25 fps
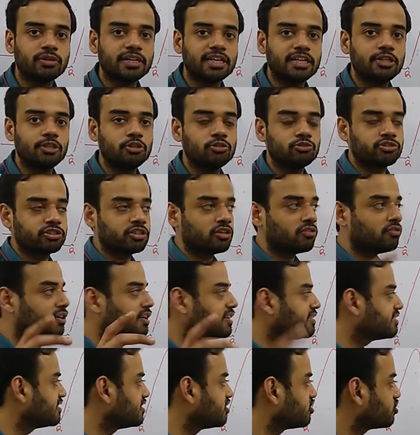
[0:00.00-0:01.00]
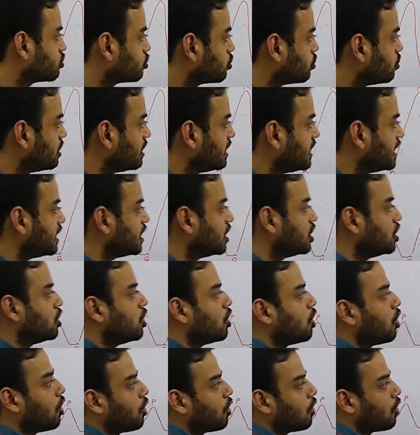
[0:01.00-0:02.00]
can use the word systole,
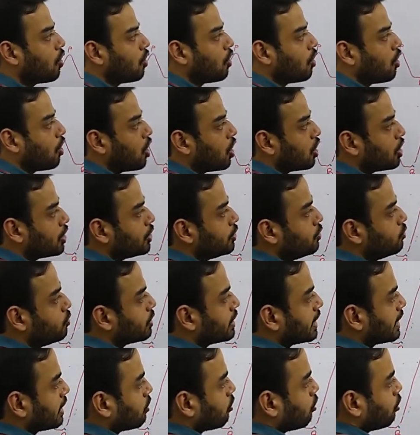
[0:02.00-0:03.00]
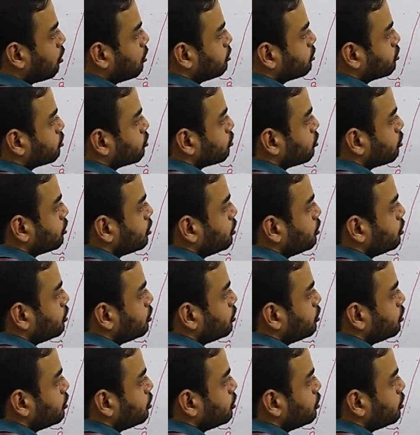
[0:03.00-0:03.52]
or you can also